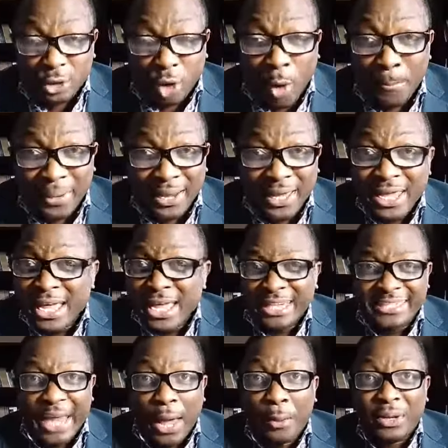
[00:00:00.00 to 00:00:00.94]
company,
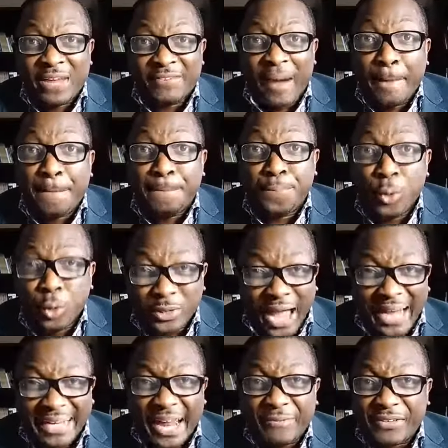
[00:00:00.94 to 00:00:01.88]
they will never put
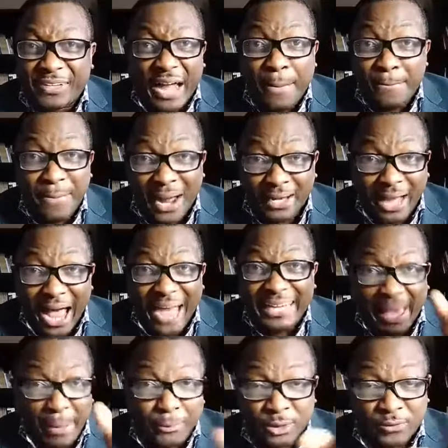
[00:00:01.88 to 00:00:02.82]
an African man at
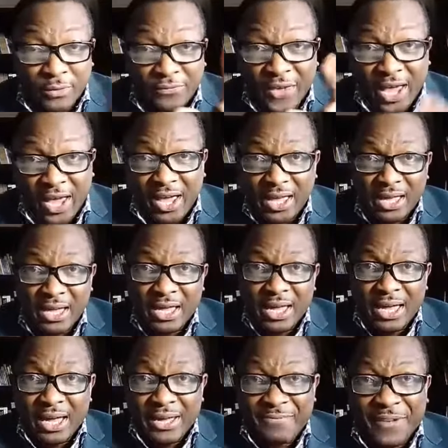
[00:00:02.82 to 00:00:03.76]
the embassy of affairs.
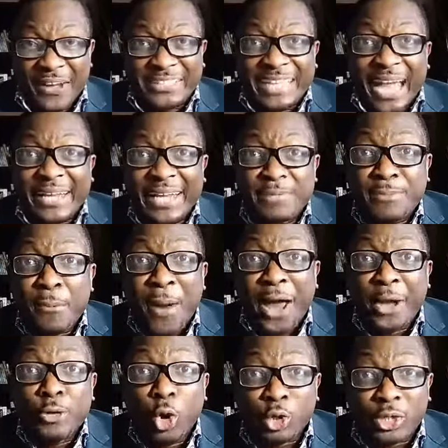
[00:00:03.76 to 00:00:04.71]
In fact, Chinese people
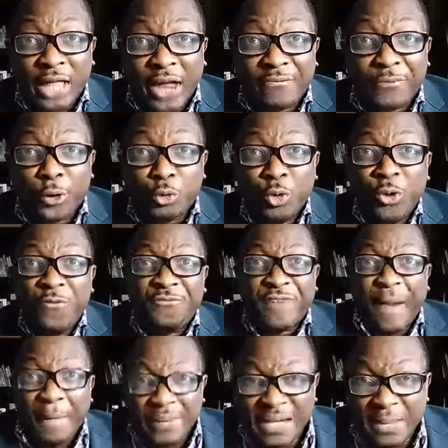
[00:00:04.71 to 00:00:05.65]
are noted for doing
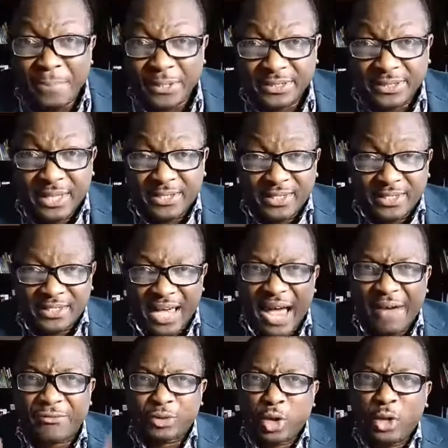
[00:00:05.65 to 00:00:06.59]
family businesses.
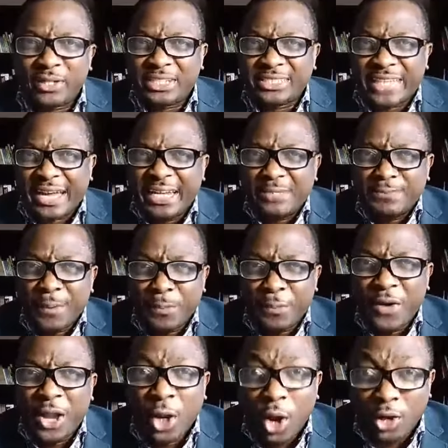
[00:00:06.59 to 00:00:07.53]
I've studied Chinese people
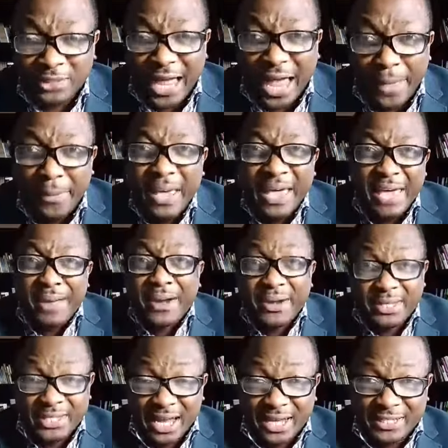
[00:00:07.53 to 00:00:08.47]
a long time in my
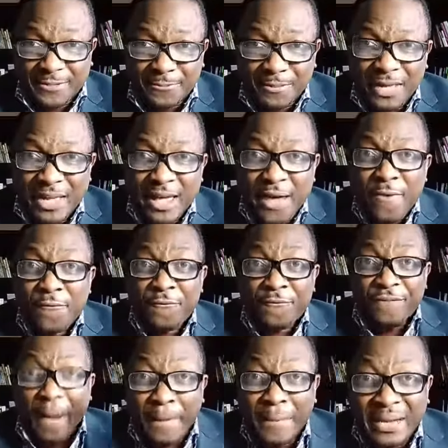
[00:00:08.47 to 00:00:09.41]
research.
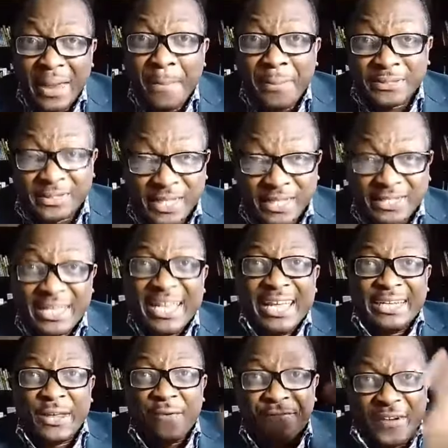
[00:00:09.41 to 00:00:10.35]
Family business.
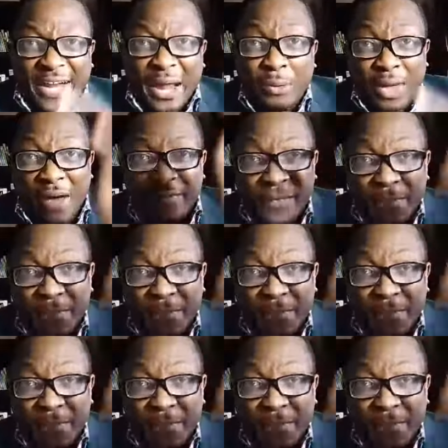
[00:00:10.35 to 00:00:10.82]
The father will have the